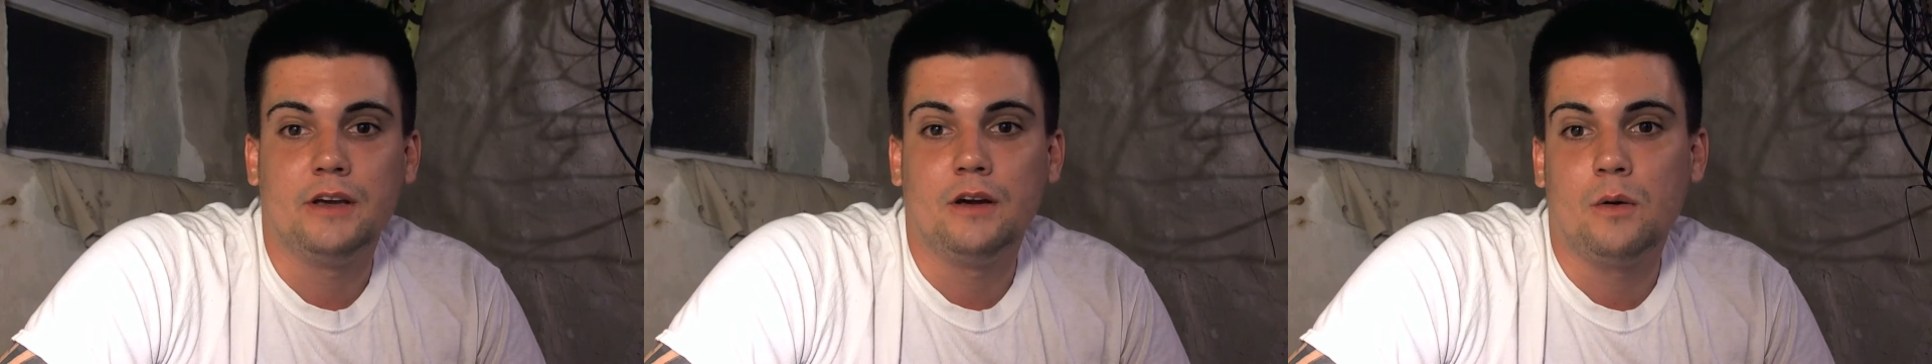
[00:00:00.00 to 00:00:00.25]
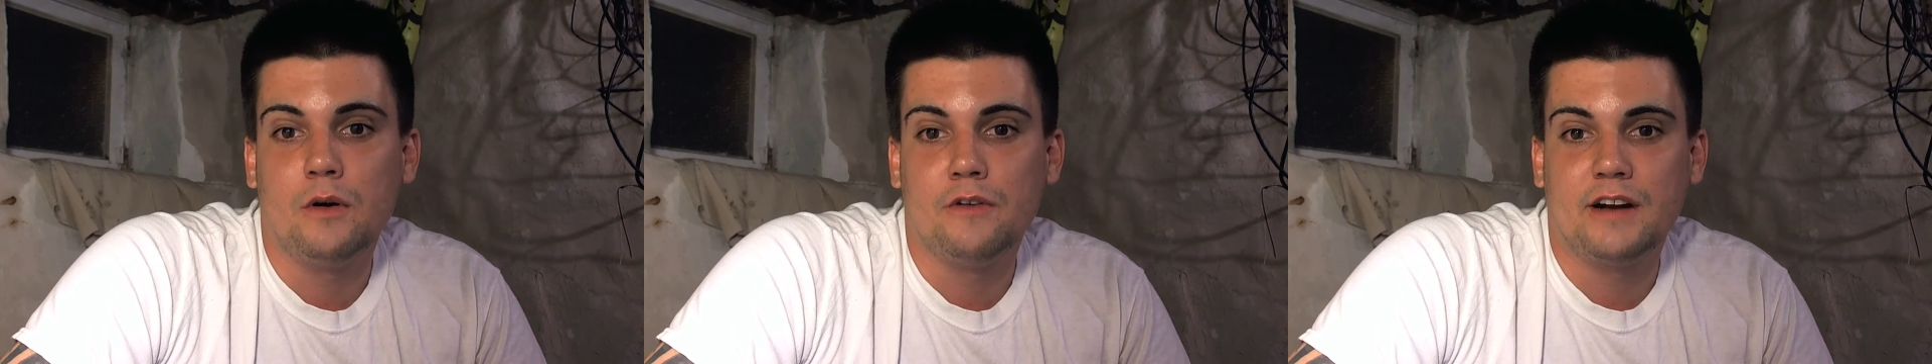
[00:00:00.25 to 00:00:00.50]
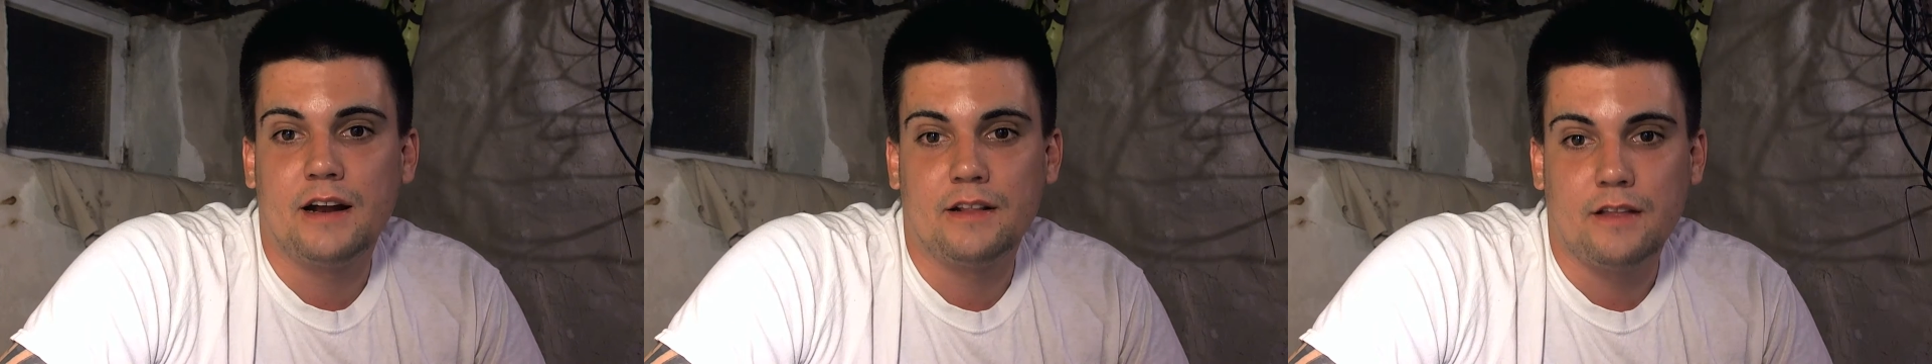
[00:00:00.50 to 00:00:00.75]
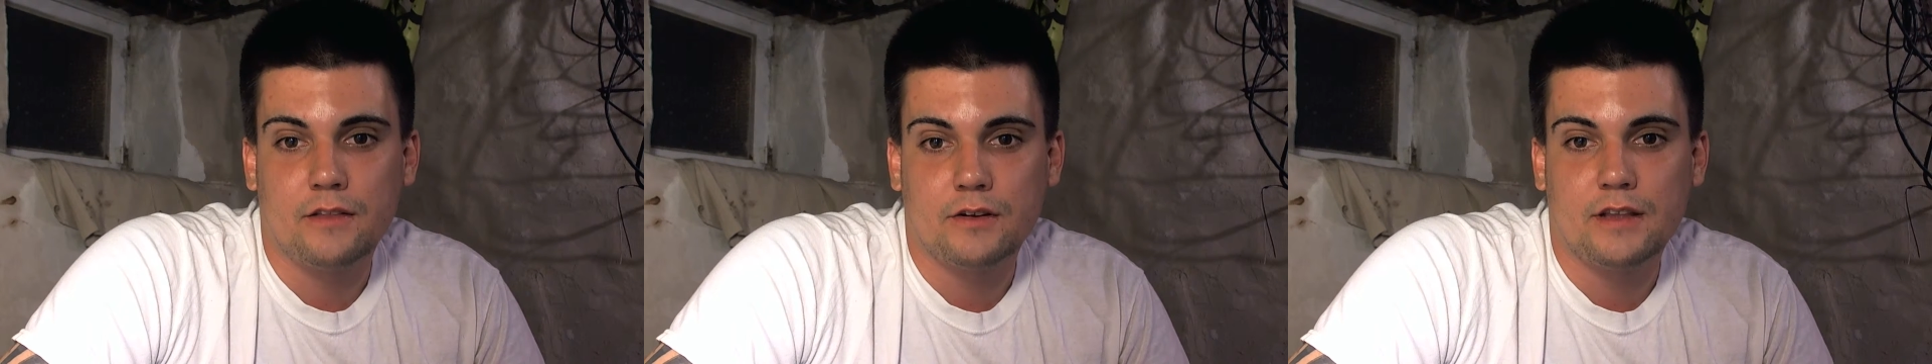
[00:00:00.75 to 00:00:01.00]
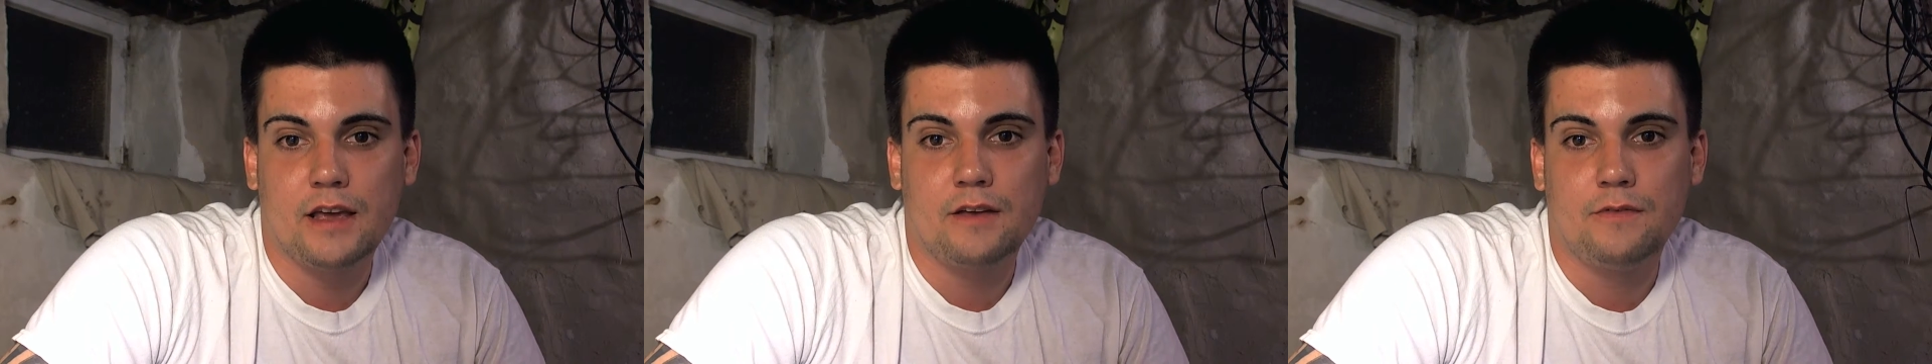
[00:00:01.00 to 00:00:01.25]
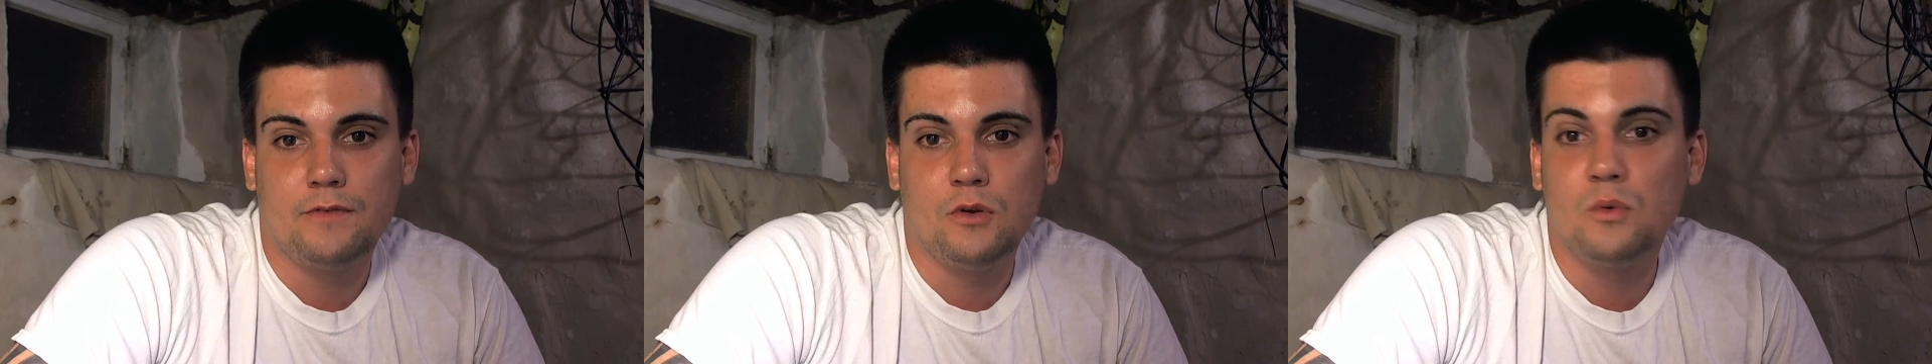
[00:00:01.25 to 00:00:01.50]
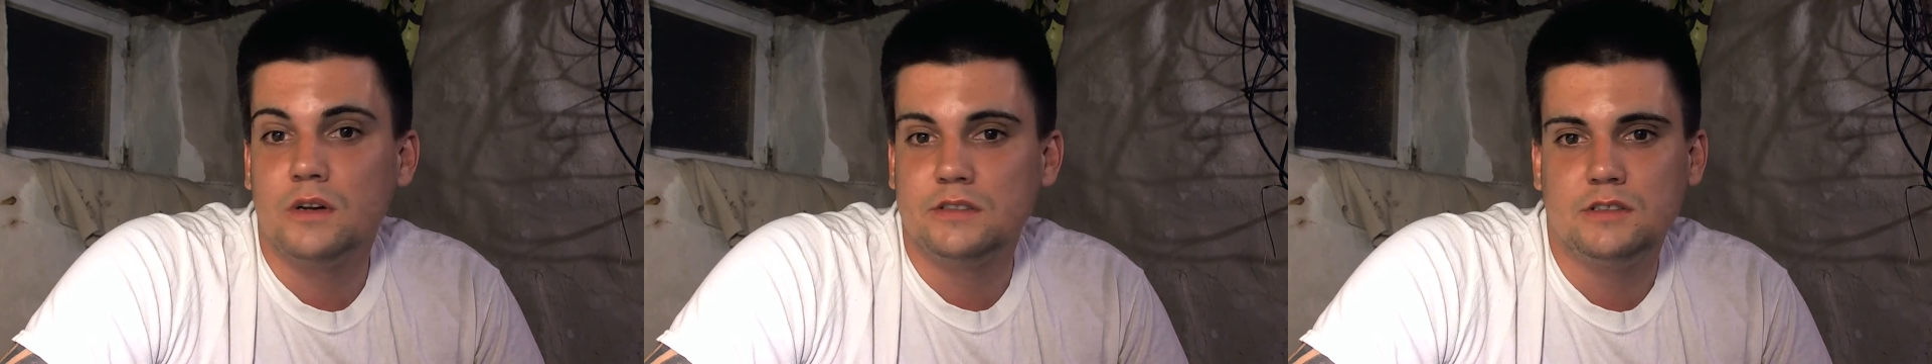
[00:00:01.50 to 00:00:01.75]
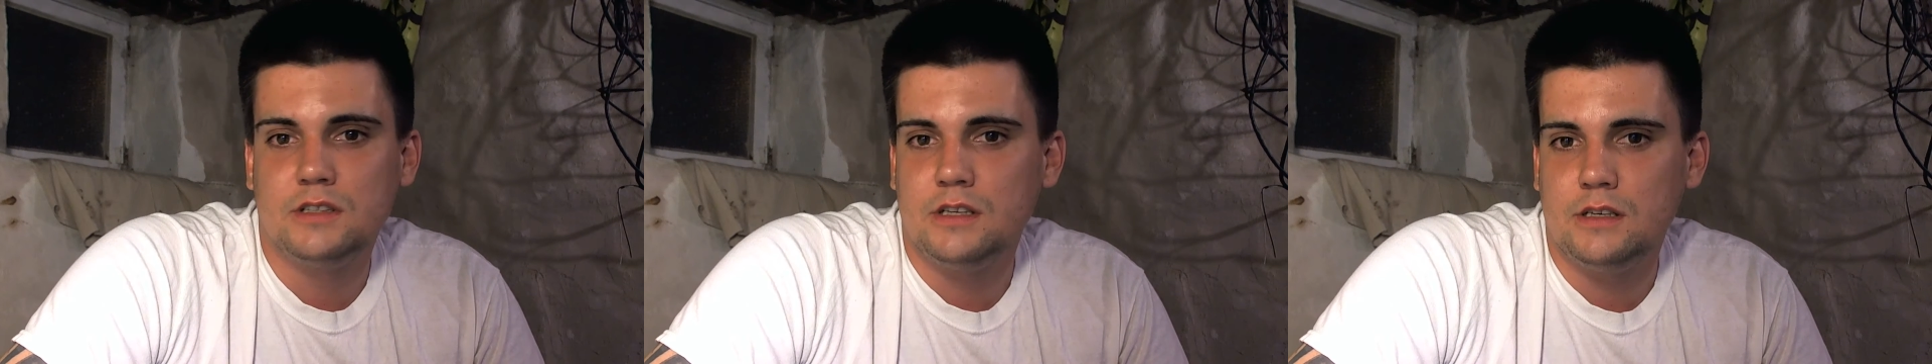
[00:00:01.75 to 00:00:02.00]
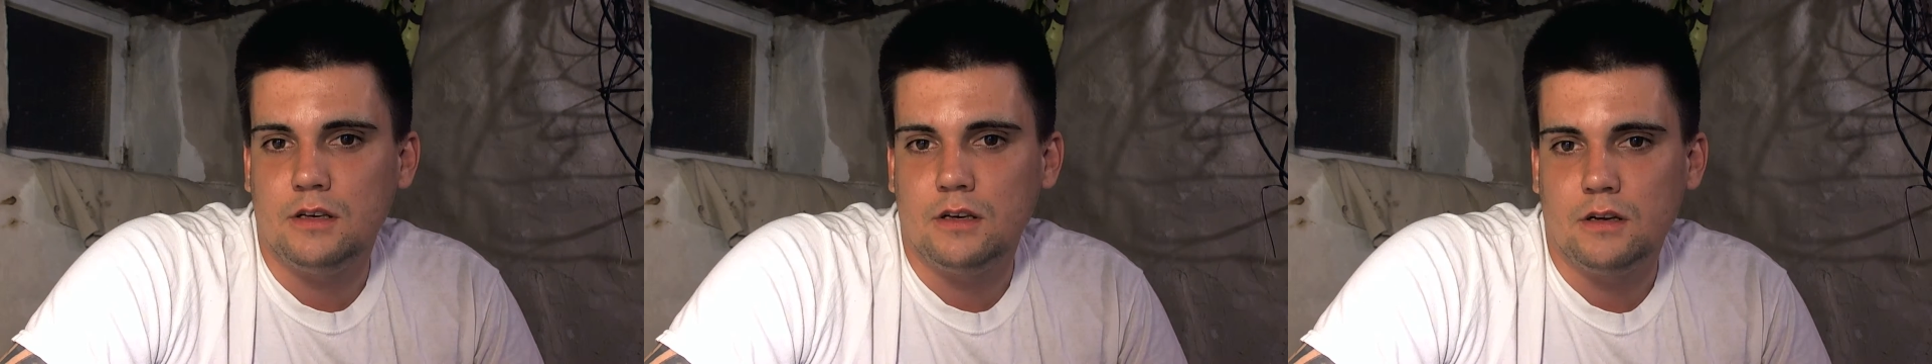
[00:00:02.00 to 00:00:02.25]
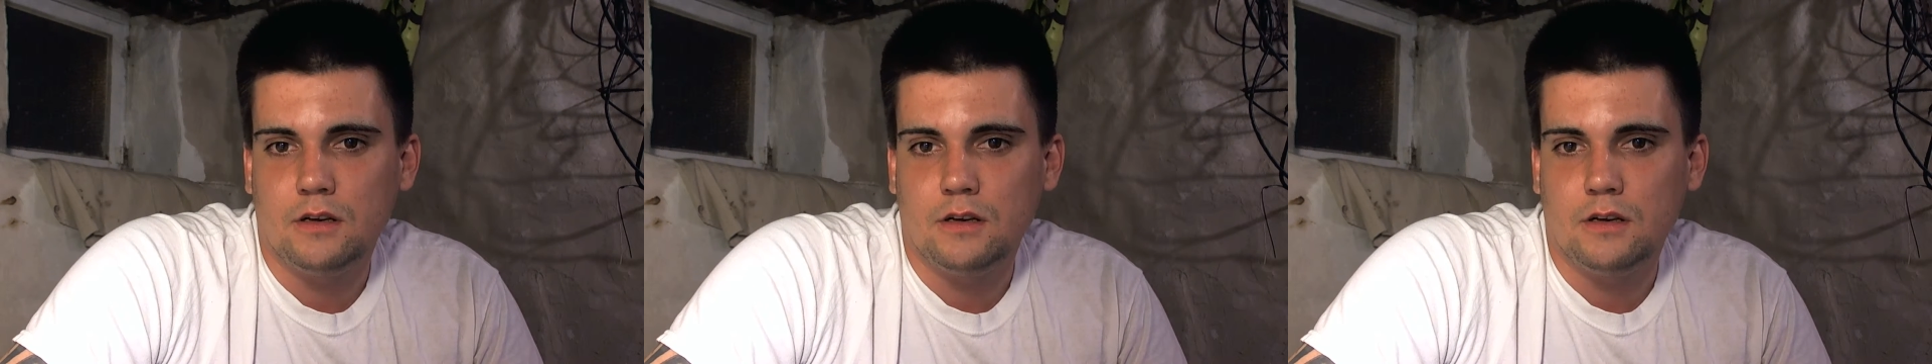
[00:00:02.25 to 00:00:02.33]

go over that another day. If you want to see